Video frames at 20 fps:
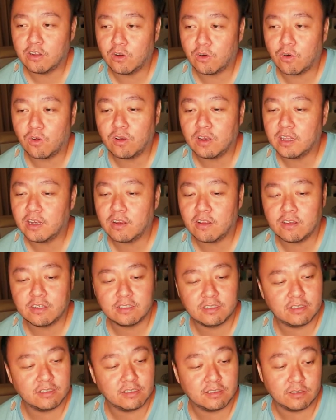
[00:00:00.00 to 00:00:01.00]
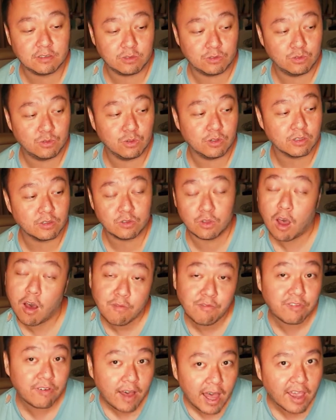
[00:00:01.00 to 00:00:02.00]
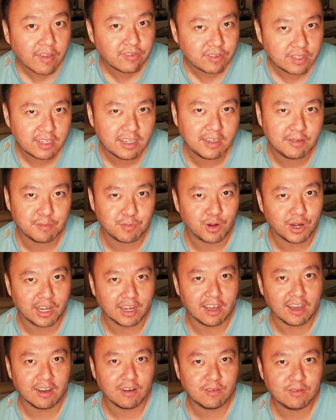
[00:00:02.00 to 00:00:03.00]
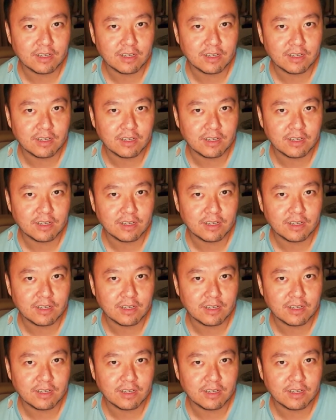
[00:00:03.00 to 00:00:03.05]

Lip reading: Your only loss is to a top 5 team right now.